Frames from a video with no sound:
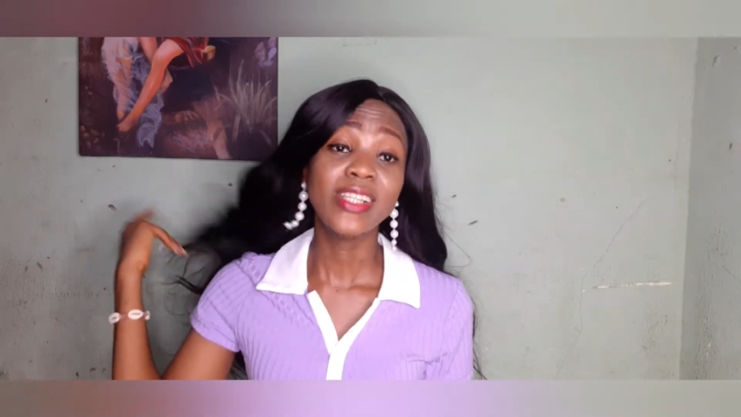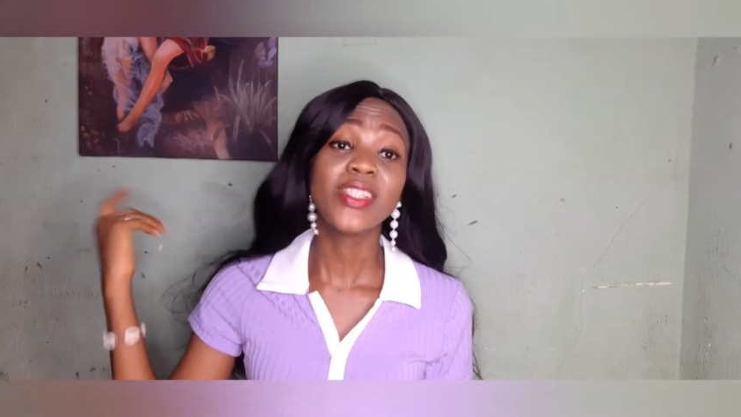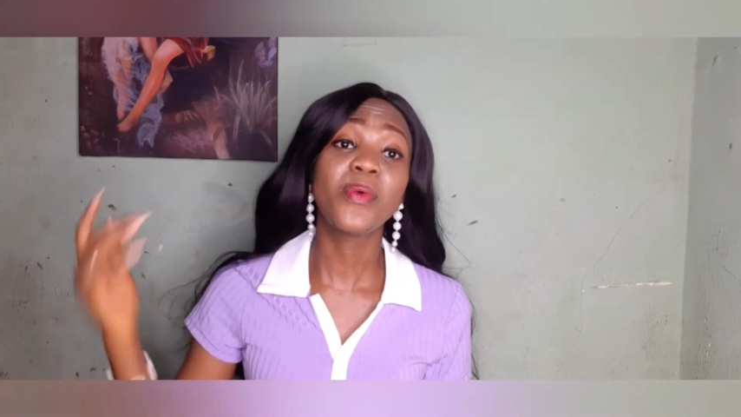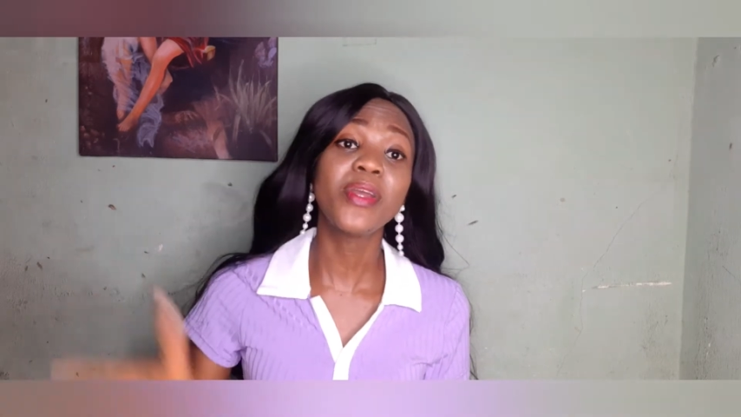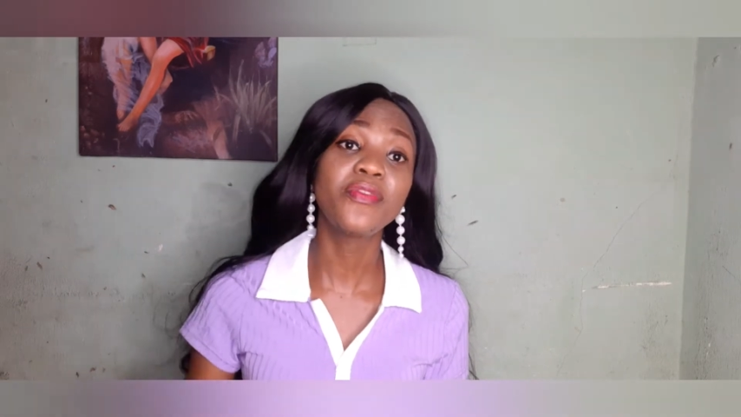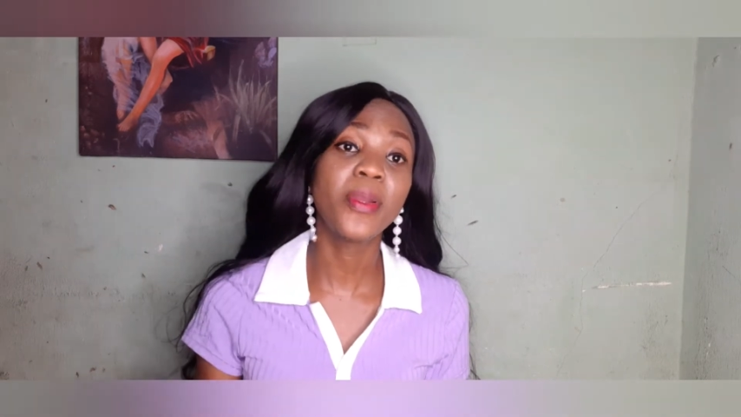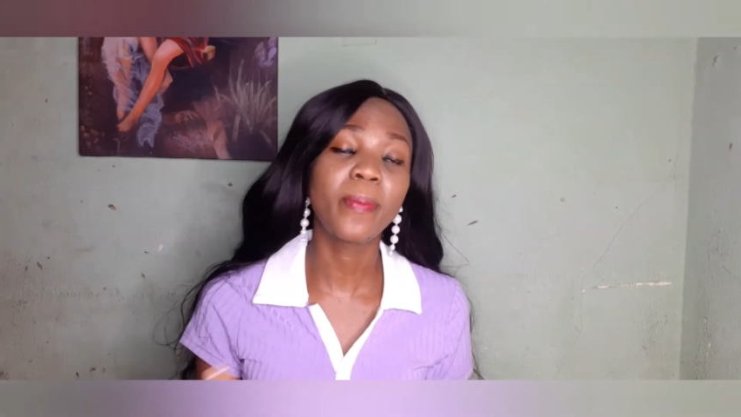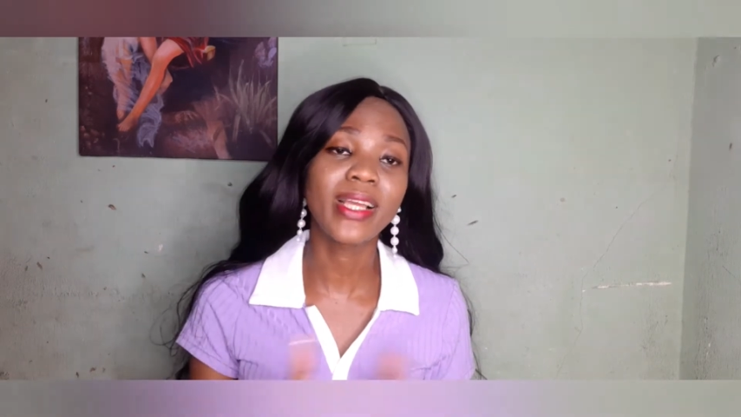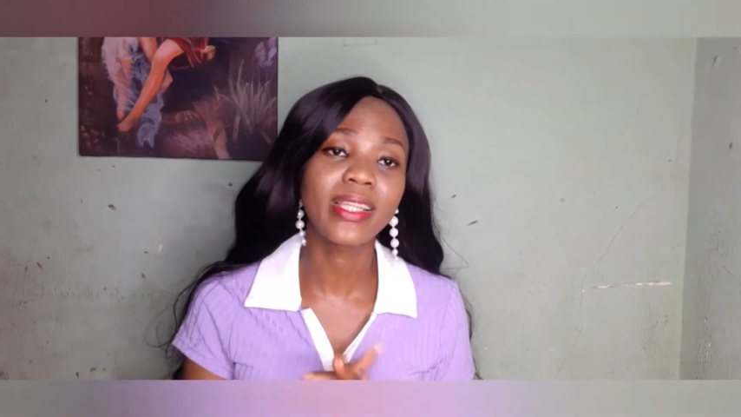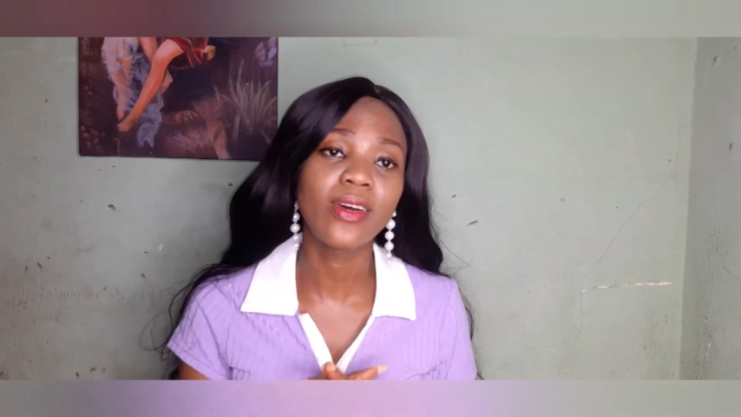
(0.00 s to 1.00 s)
So I went for a
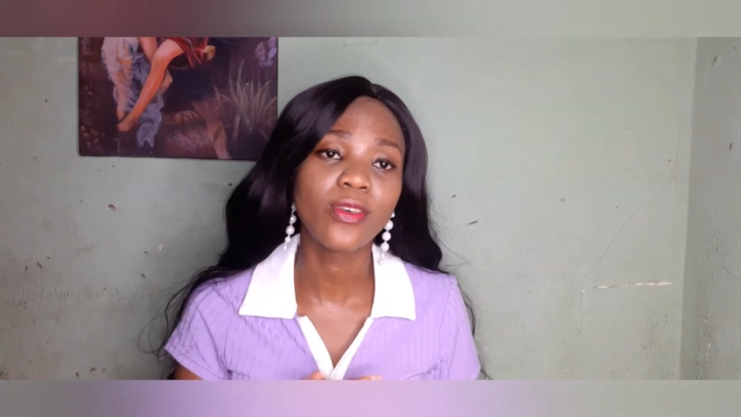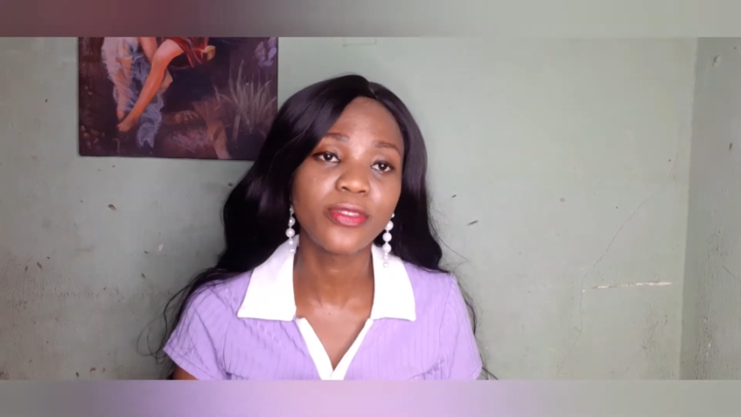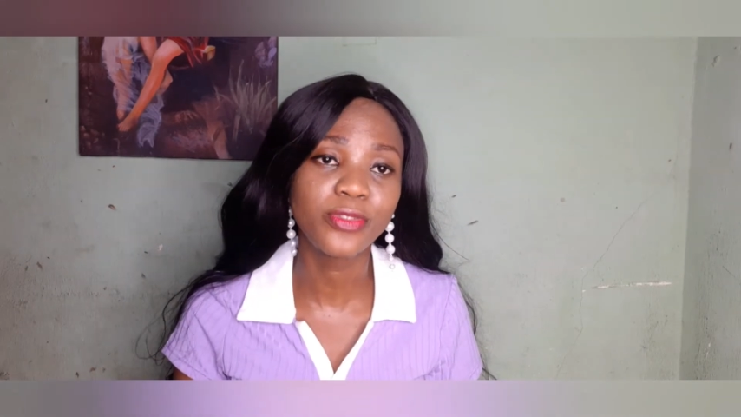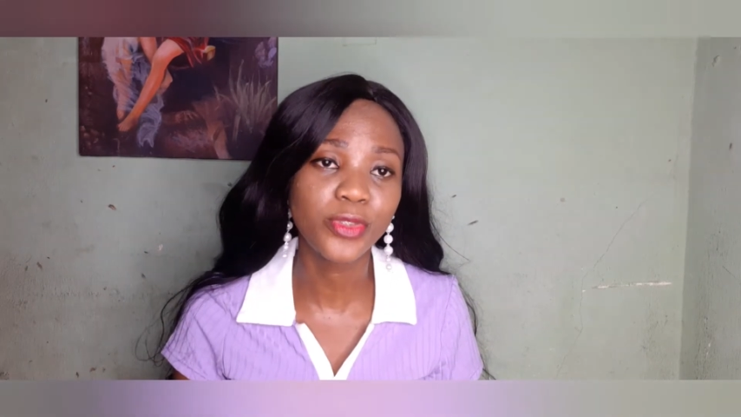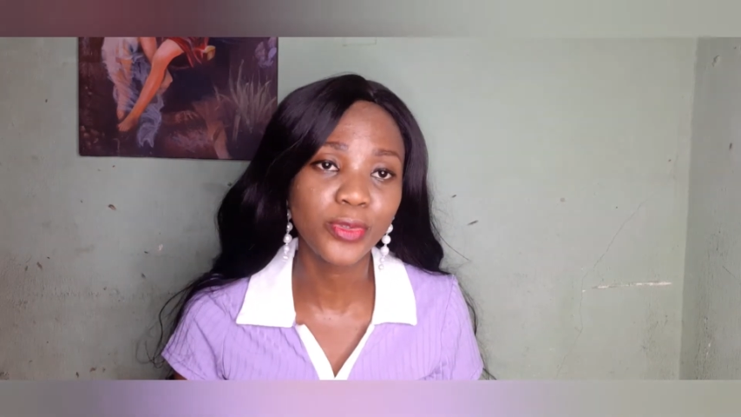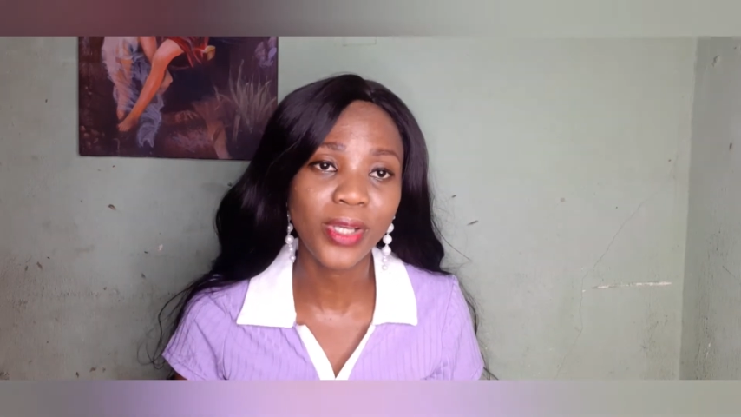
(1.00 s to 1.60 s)
platter of two.